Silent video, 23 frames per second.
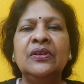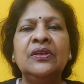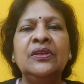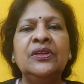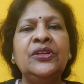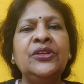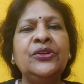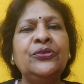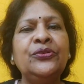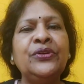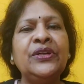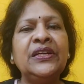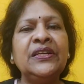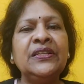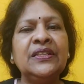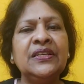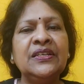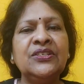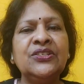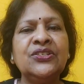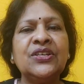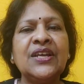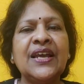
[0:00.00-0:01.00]
During
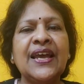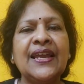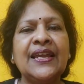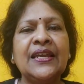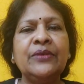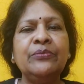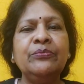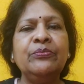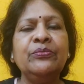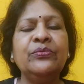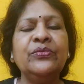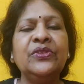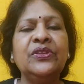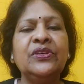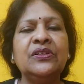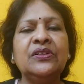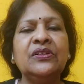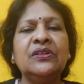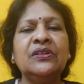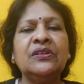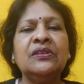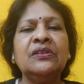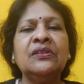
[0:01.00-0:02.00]
this time,
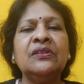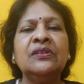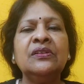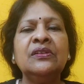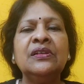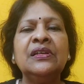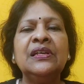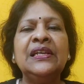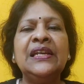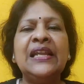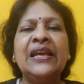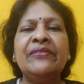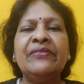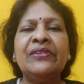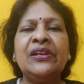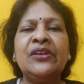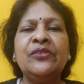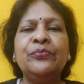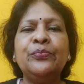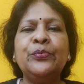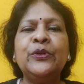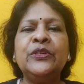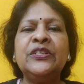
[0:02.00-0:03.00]
the level
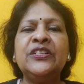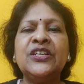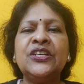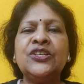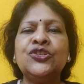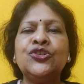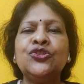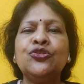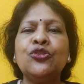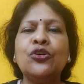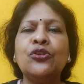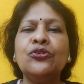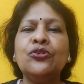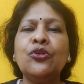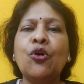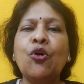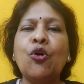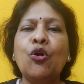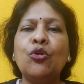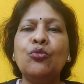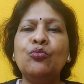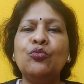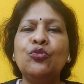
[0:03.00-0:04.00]
of progesterone
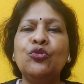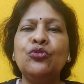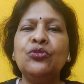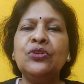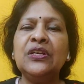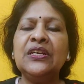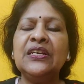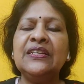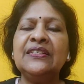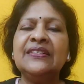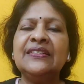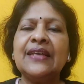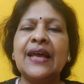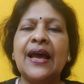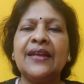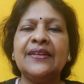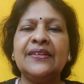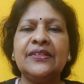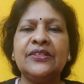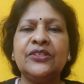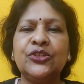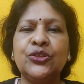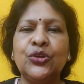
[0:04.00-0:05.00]
hormone is
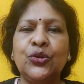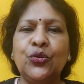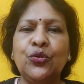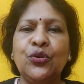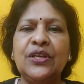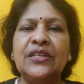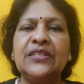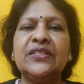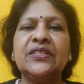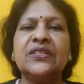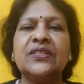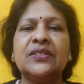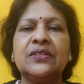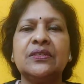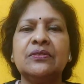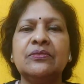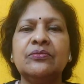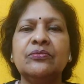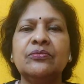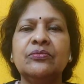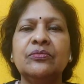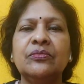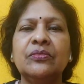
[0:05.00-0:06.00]
at its lowest,
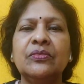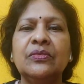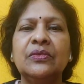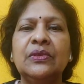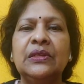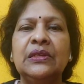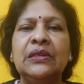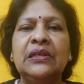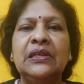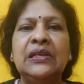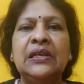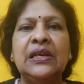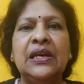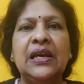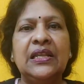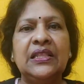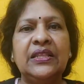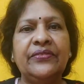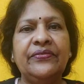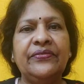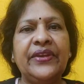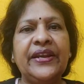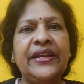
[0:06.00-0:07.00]
and
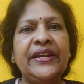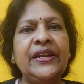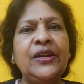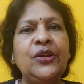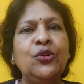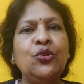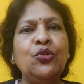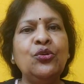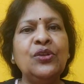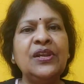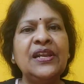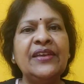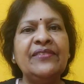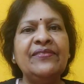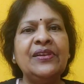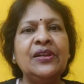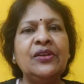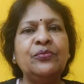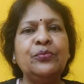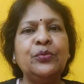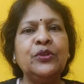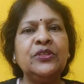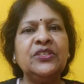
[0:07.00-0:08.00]
the very low level
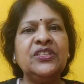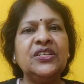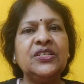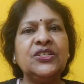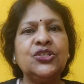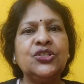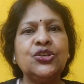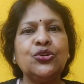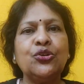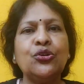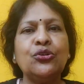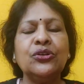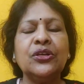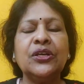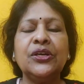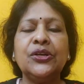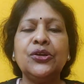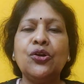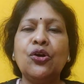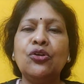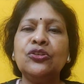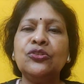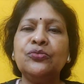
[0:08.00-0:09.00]
of progesterone
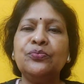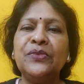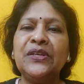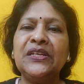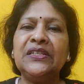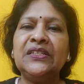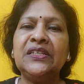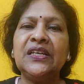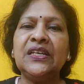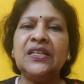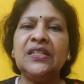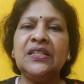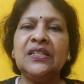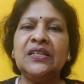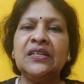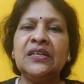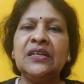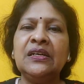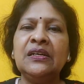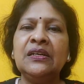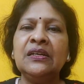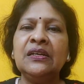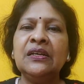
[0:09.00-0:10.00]
cannot maintain
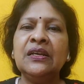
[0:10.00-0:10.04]
the